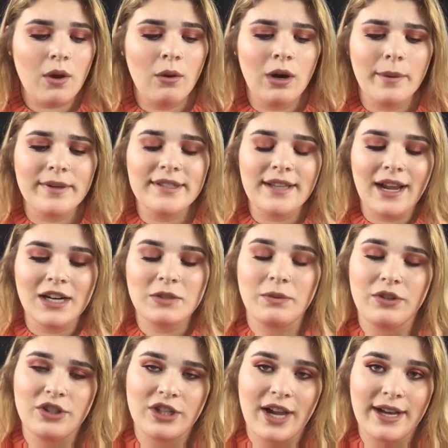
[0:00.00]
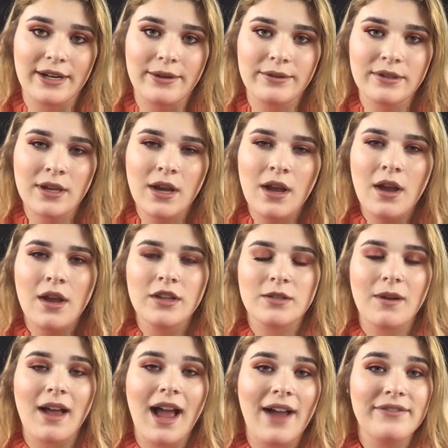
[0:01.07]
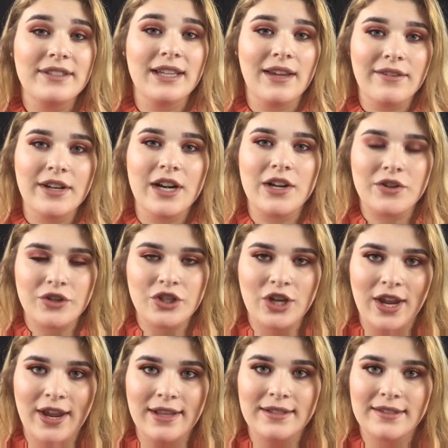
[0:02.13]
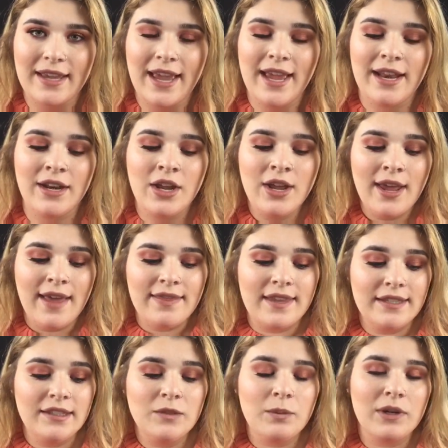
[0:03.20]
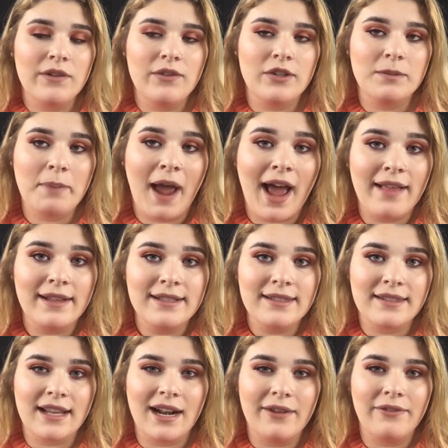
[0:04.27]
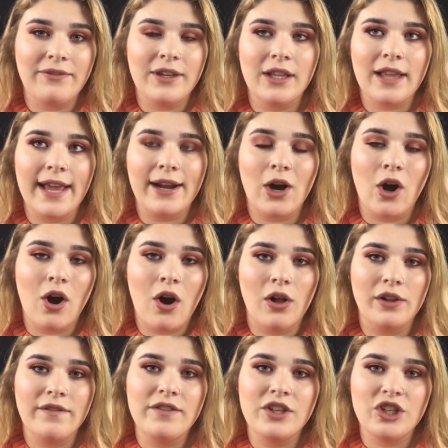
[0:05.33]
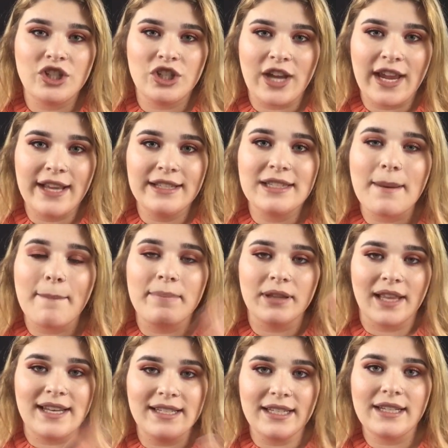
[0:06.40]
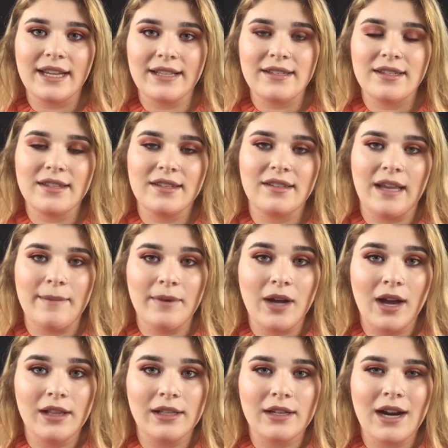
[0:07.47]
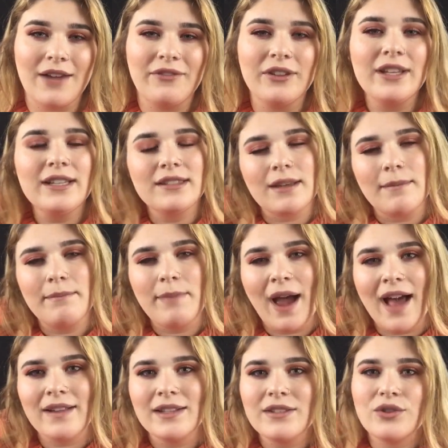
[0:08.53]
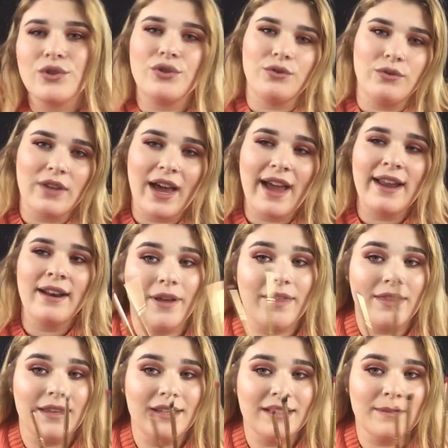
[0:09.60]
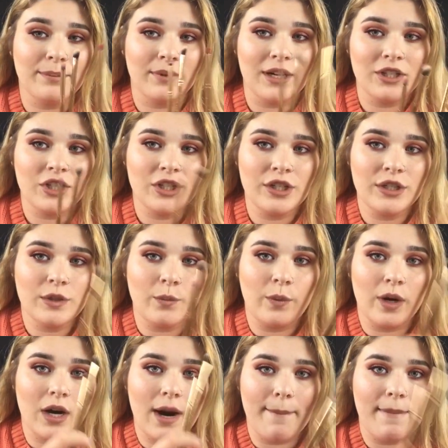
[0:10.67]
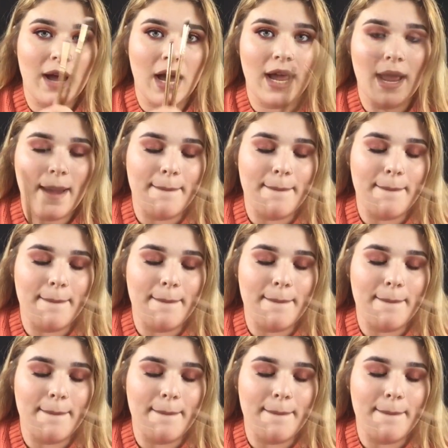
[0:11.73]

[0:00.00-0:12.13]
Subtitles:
or it was the actual shadows. So I'll have to give it another chance. And this is one of those palettes that I feel like all of the shades blended into the same color. I feel like some palettes do that. These brushes were my